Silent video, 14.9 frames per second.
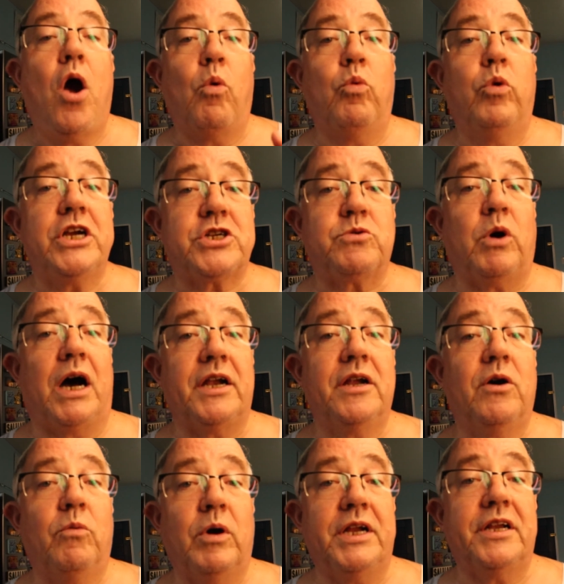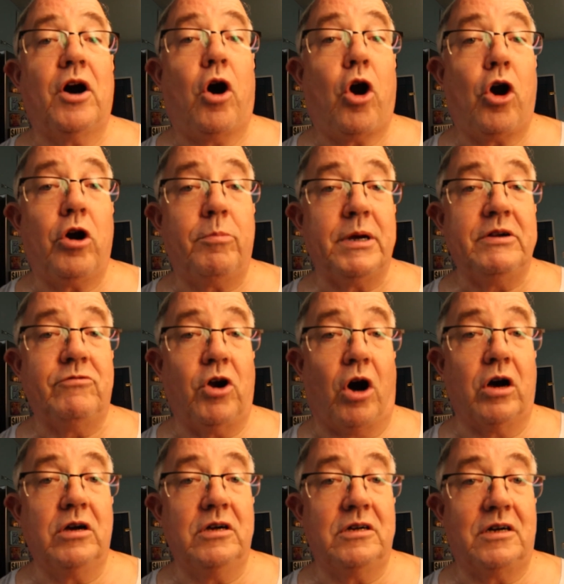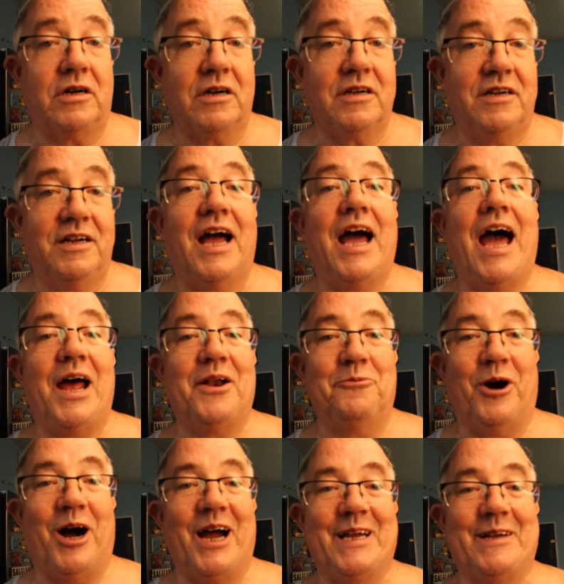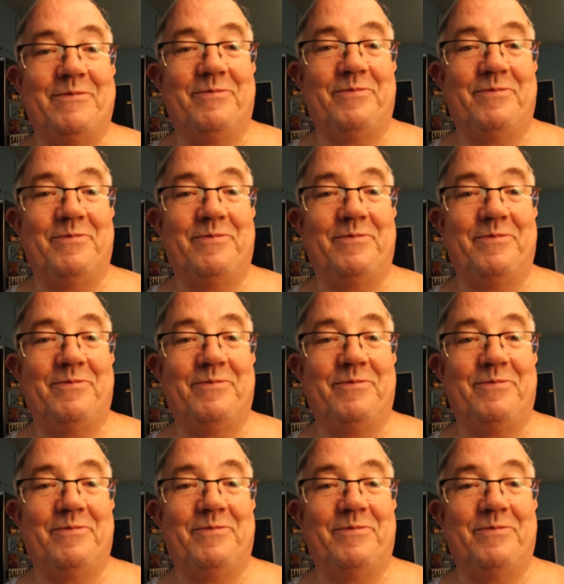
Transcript: which one went horribly wrong and why?